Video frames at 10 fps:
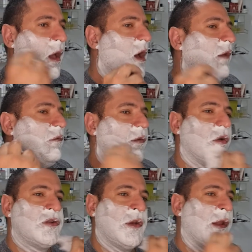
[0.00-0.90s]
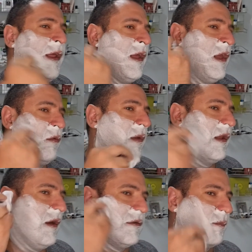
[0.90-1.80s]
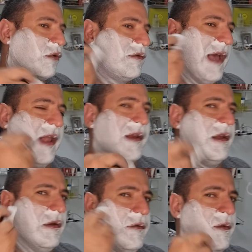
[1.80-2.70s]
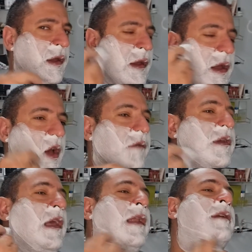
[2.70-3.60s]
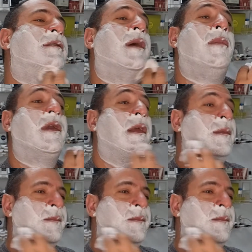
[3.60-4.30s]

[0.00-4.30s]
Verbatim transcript: Unfortunately, he realized the brutality of, of killing somebody.